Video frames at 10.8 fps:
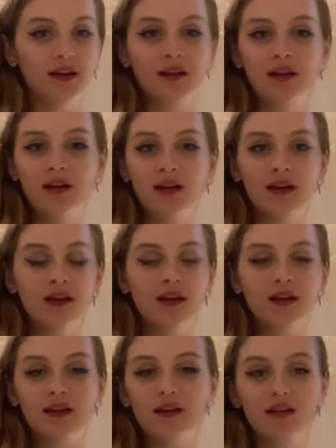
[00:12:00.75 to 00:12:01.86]
and
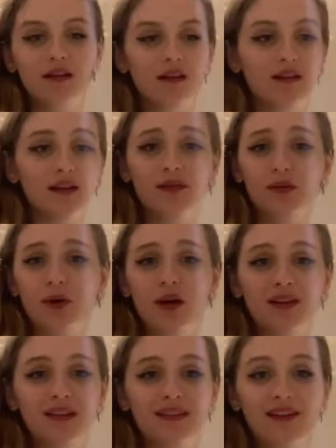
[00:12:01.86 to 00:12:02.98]
saving the
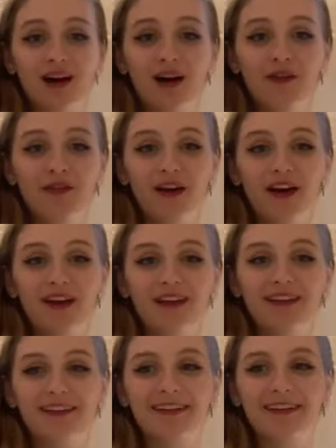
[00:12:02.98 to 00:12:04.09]
world and stuff?
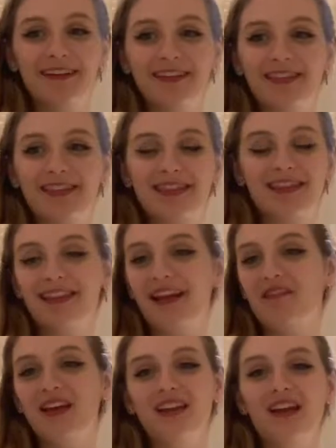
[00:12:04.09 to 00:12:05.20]
And I
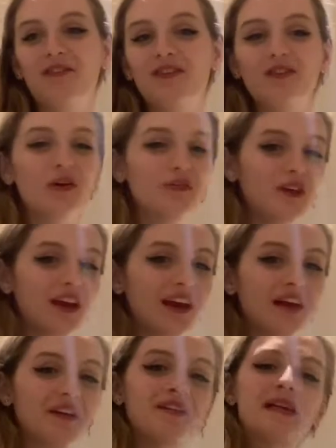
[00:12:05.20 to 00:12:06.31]
mean, if it's not for
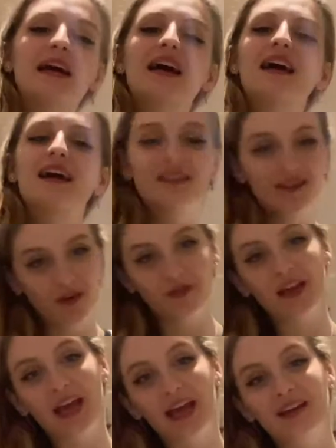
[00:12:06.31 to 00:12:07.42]
you, it's not for
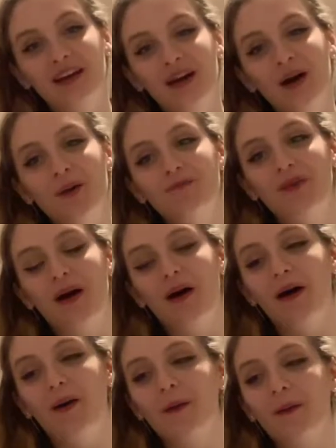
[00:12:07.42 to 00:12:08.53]
you. But